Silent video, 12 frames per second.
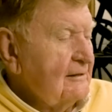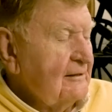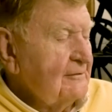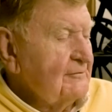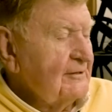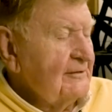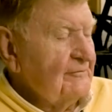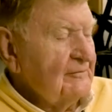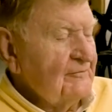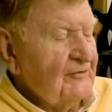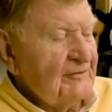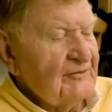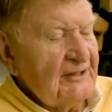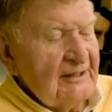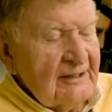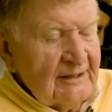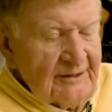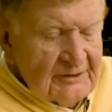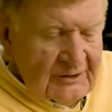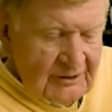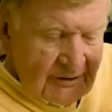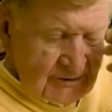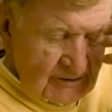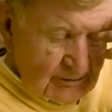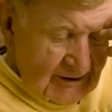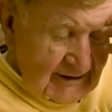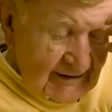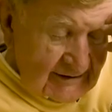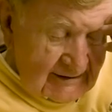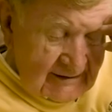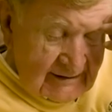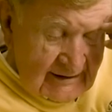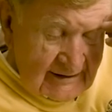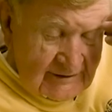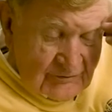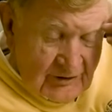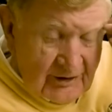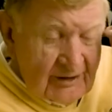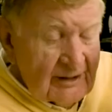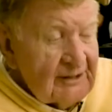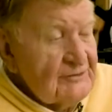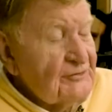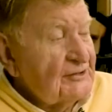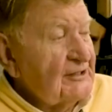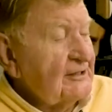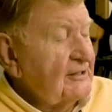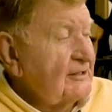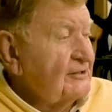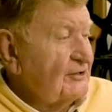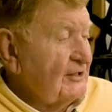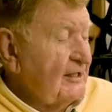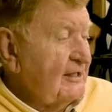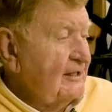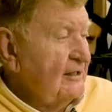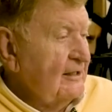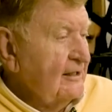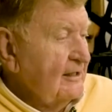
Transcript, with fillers: 150 years, but it's, it's very interesting to see